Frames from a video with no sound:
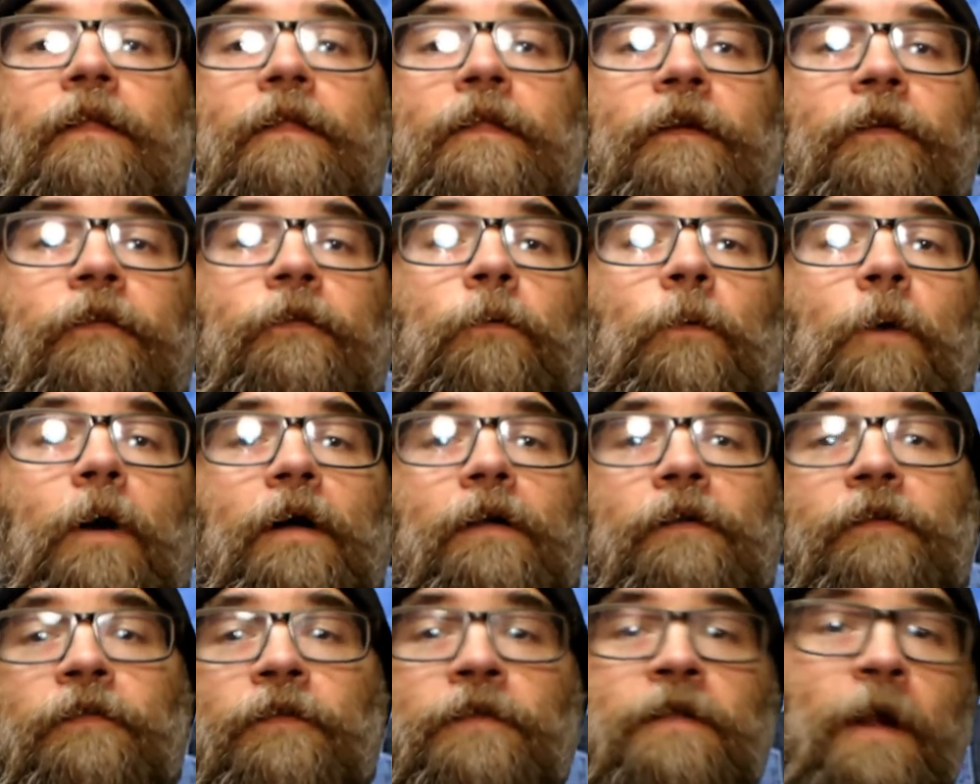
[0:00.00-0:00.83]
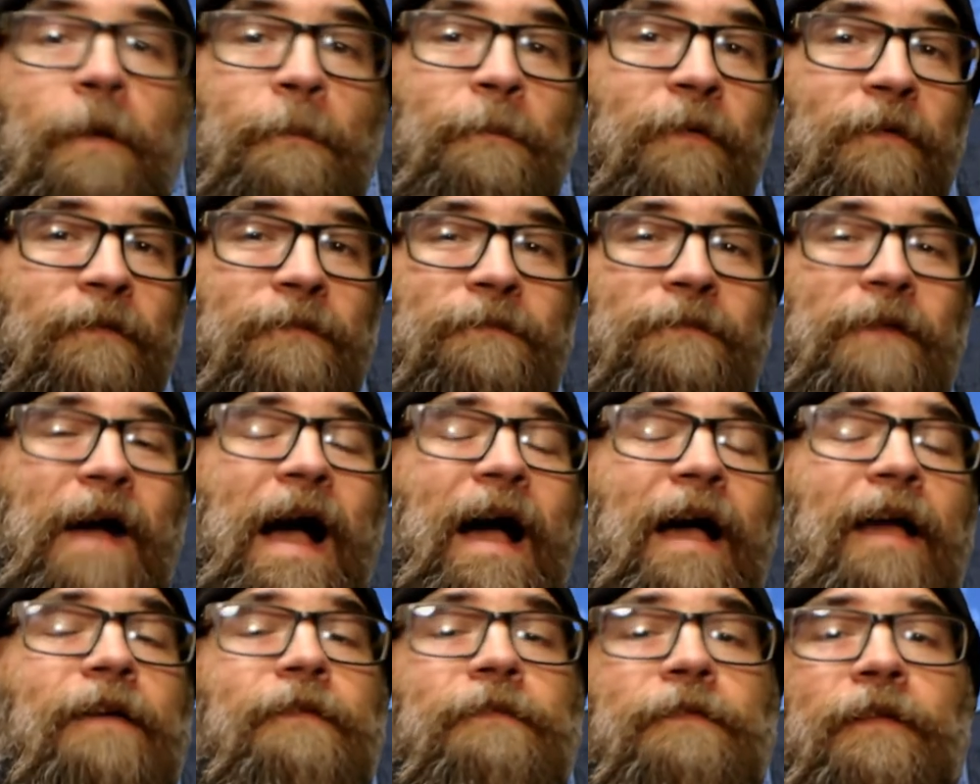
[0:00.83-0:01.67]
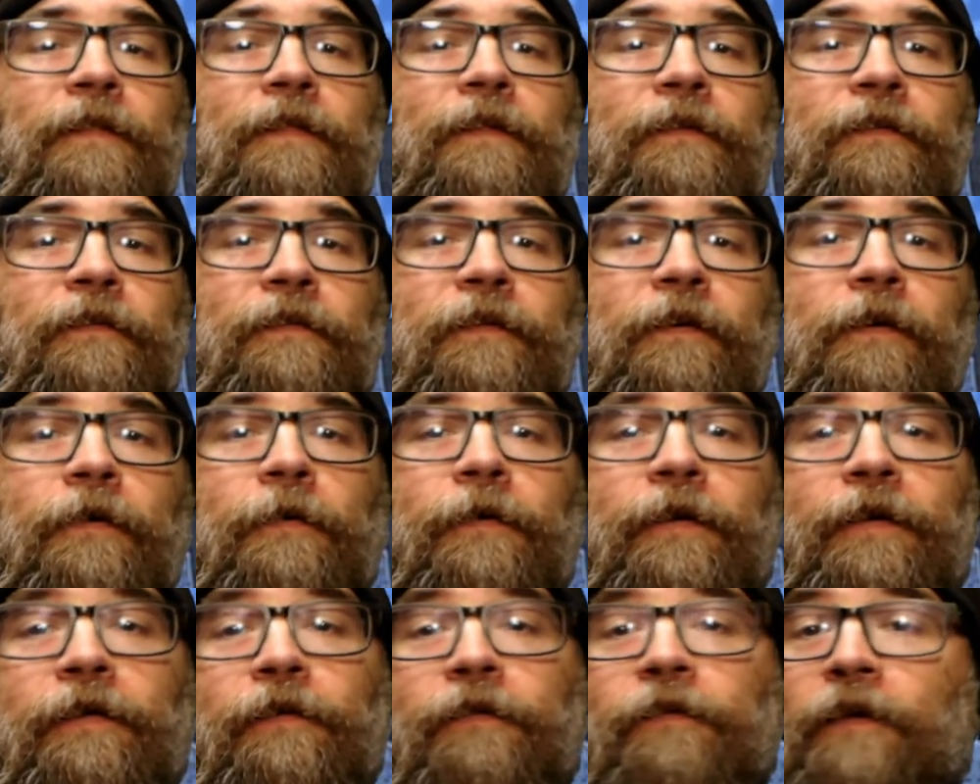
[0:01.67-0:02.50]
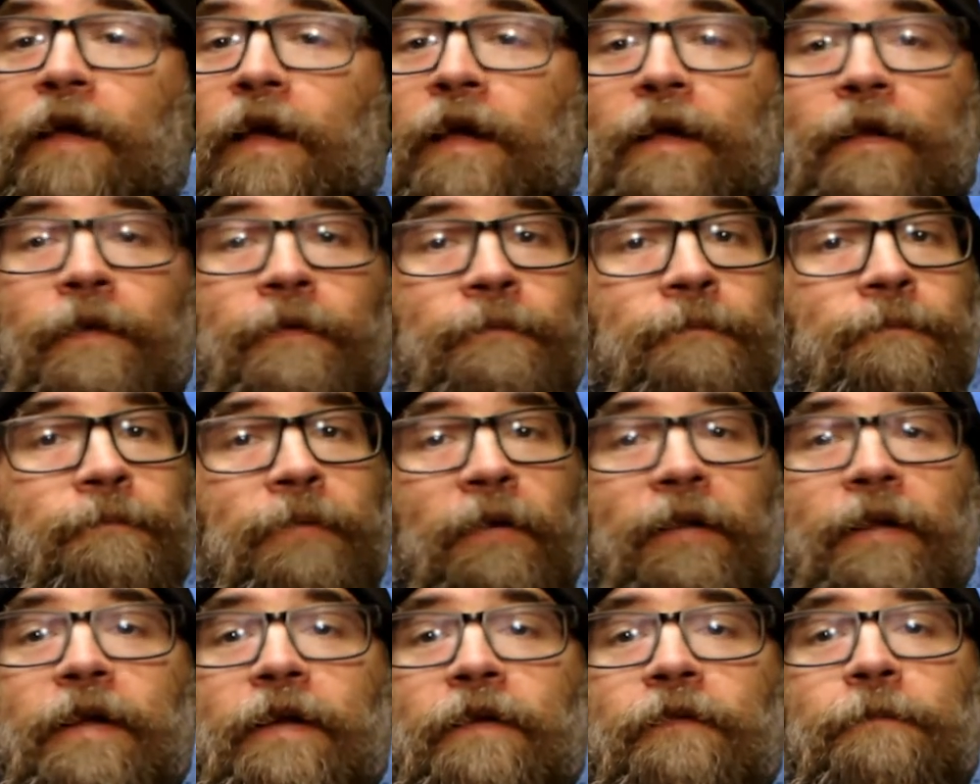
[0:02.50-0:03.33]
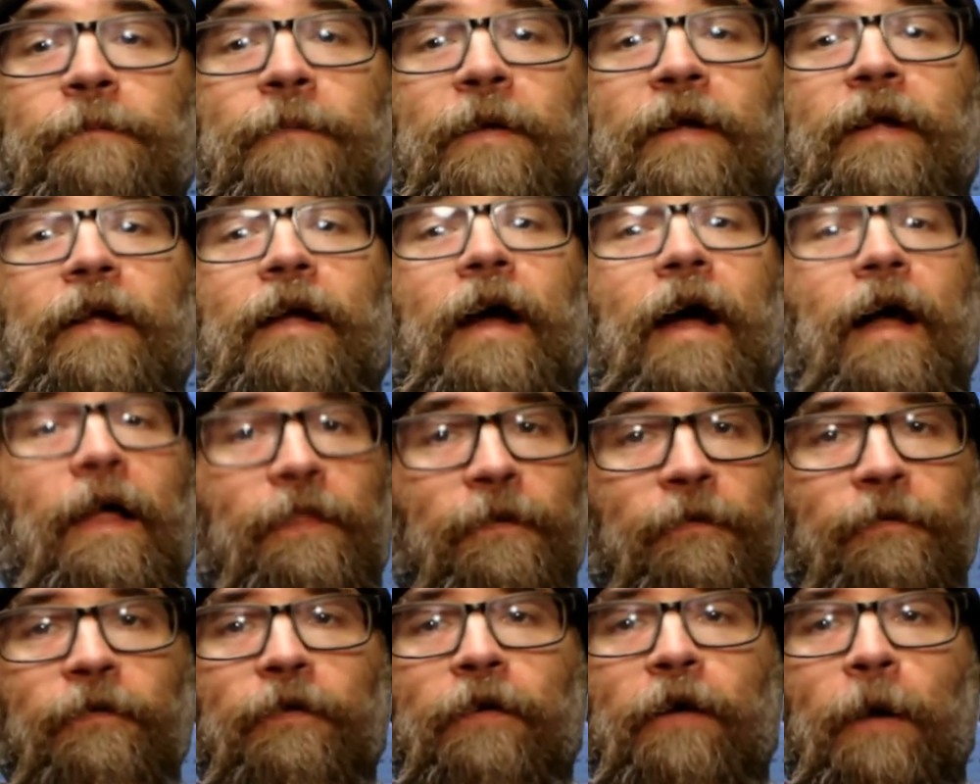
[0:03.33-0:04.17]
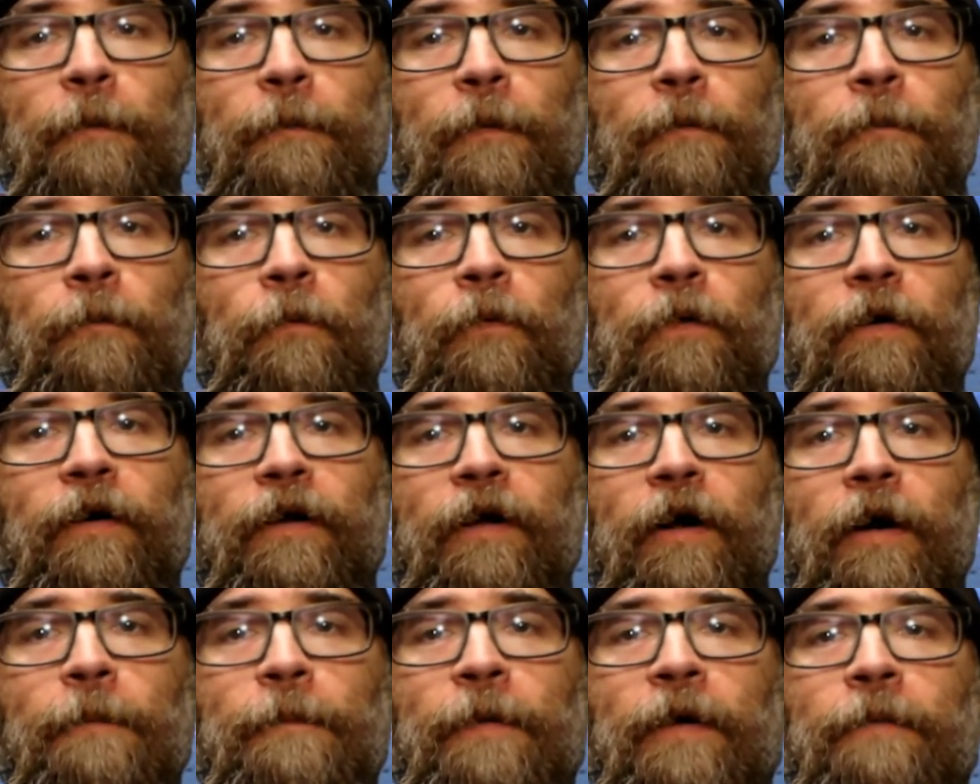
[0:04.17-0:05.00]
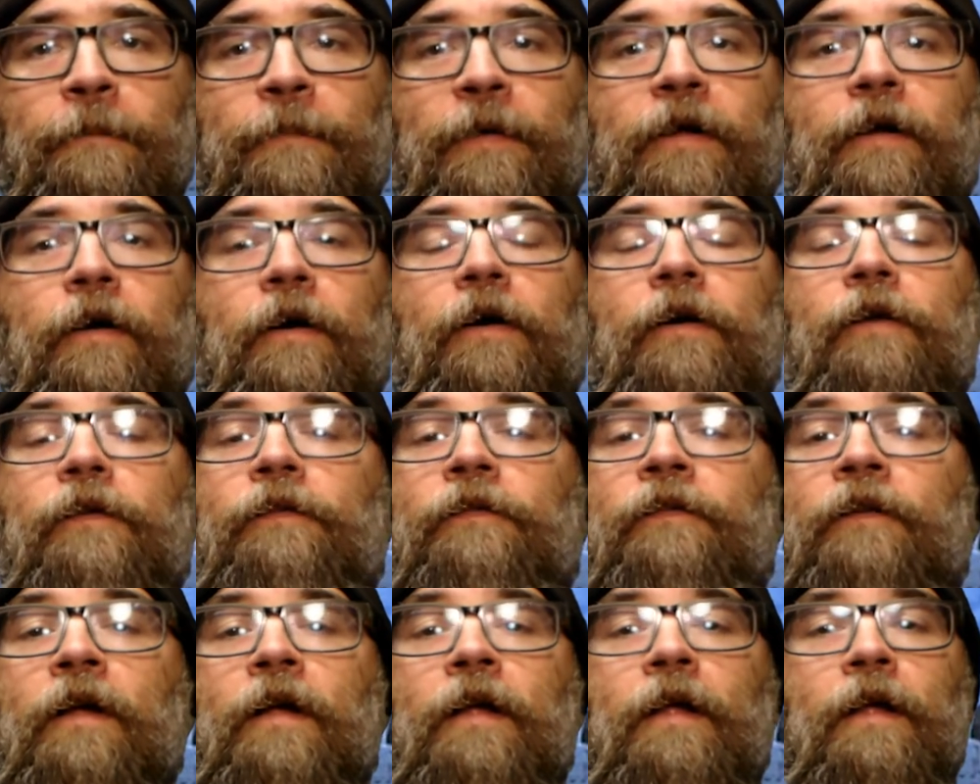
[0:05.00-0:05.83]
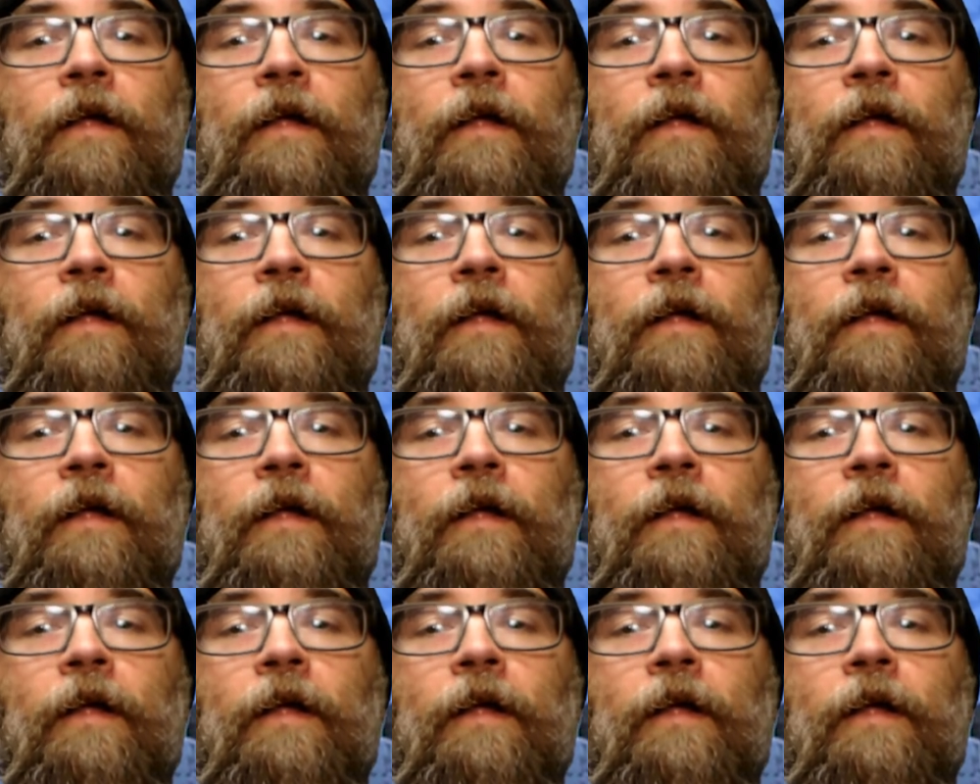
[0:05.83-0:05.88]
This was number five in the series, and believe me, there's a couple more coming because